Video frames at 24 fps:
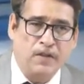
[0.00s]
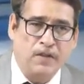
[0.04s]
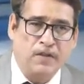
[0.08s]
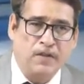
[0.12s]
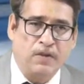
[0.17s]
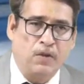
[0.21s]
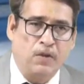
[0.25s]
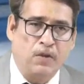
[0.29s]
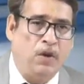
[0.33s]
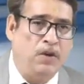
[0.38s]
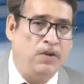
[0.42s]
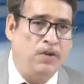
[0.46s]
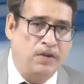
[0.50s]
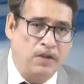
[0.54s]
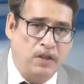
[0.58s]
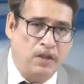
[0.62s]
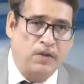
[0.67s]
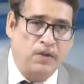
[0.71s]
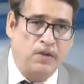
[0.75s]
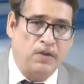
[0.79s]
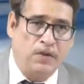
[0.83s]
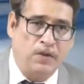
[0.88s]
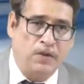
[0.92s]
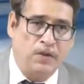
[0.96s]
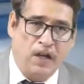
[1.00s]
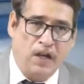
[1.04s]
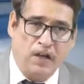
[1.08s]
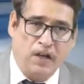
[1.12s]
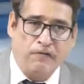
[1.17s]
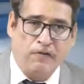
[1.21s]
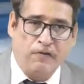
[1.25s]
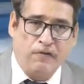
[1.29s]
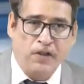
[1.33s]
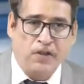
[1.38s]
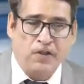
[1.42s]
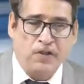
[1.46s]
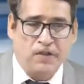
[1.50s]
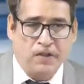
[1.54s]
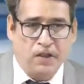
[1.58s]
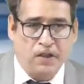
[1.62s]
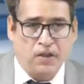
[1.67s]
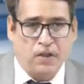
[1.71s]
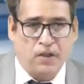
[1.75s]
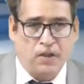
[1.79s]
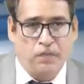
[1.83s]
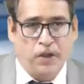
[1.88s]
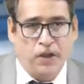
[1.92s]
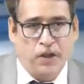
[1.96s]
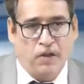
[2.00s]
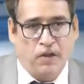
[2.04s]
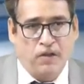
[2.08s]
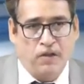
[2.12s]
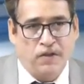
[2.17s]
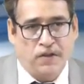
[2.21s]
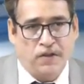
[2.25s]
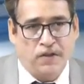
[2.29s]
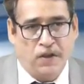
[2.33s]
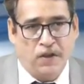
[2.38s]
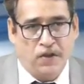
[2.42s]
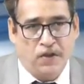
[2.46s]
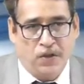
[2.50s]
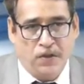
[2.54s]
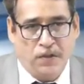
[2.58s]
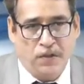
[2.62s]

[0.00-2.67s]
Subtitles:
So on such note, I finish this particular session.